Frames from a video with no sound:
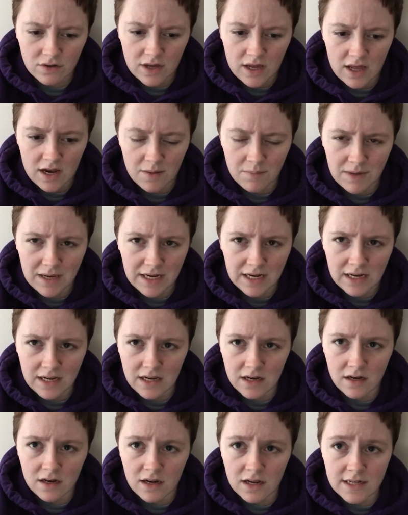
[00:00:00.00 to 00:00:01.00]
And I mean,
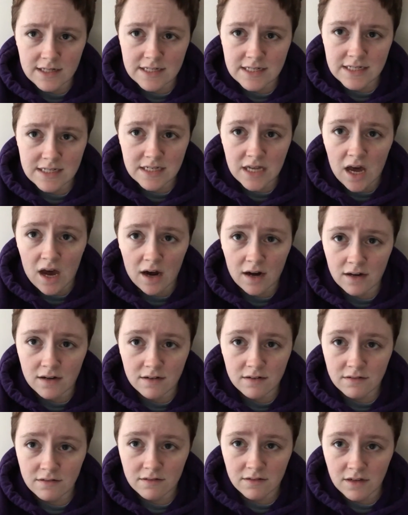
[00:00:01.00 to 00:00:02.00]
it sucked.